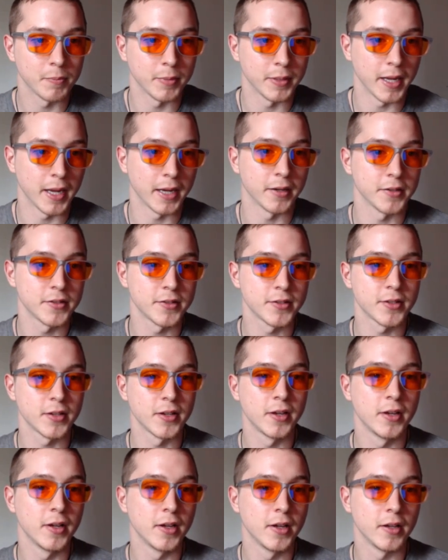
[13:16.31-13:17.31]
Bananas,
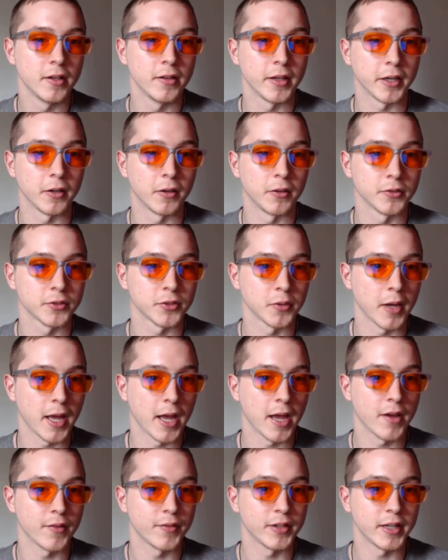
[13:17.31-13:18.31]
they can also
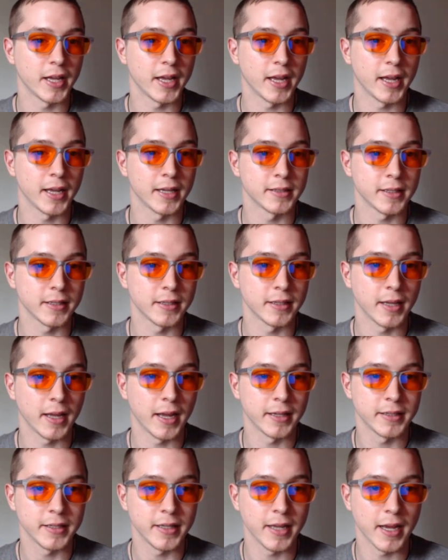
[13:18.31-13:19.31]
have an
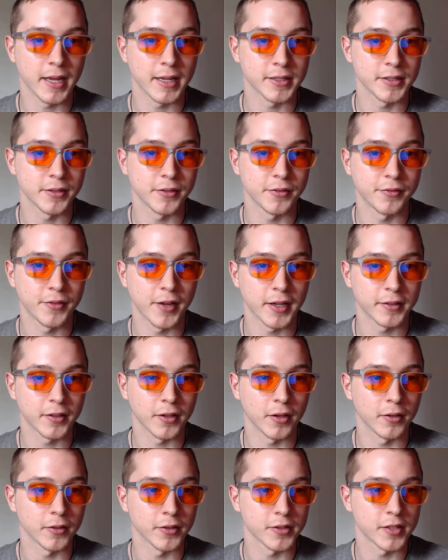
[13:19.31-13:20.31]
anti-acid effect
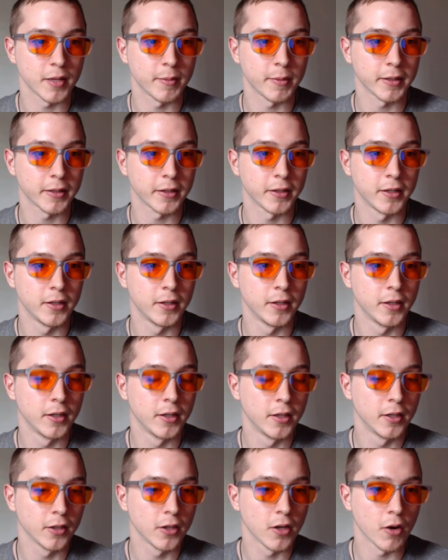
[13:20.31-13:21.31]
on the stomach.
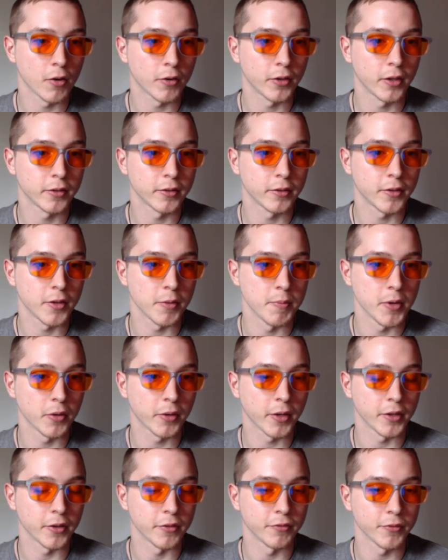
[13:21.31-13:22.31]
Coconut, the
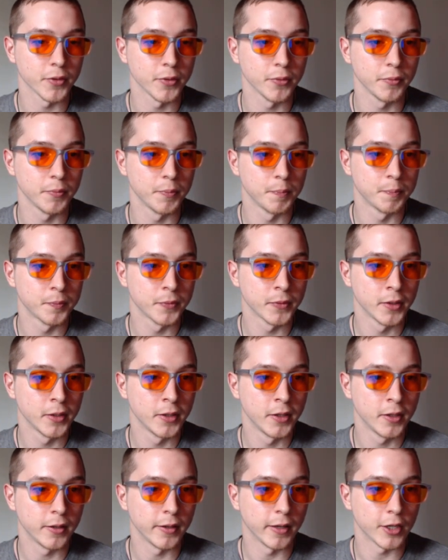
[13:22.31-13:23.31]
milk and the fruit.
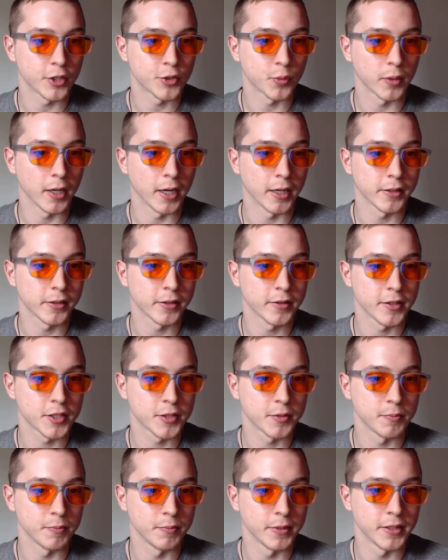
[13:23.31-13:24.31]
Ashwagandha,
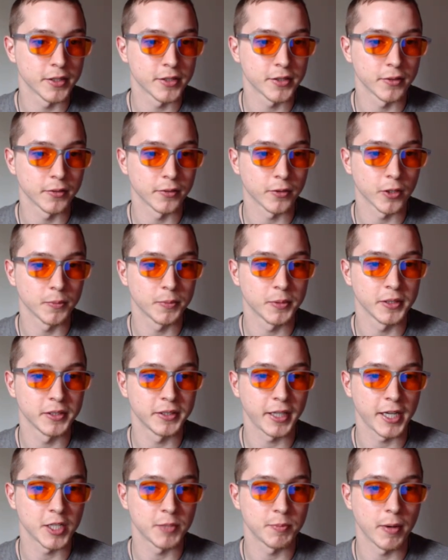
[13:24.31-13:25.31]
this medicinal herb
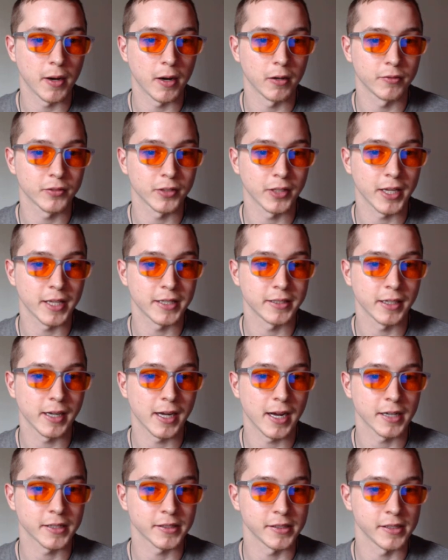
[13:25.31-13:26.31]
contains powerful
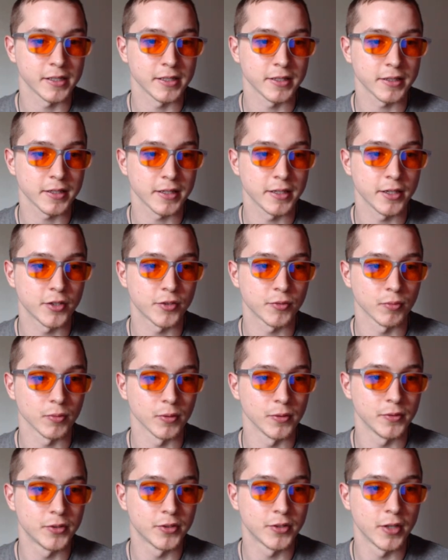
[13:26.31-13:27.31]
antioxidants in its
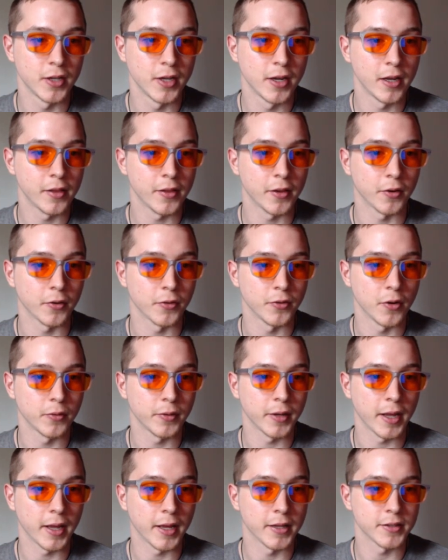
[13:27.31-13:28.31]
roots that are
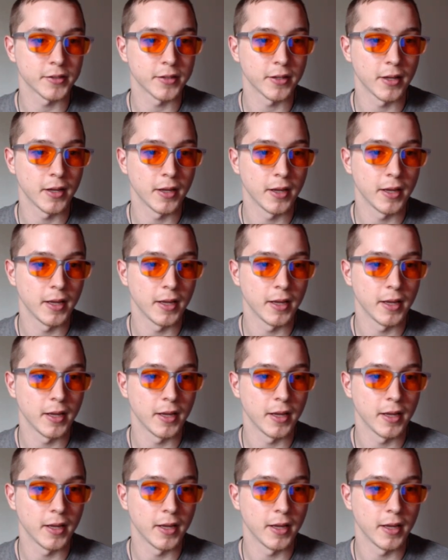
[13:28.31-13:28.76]
known as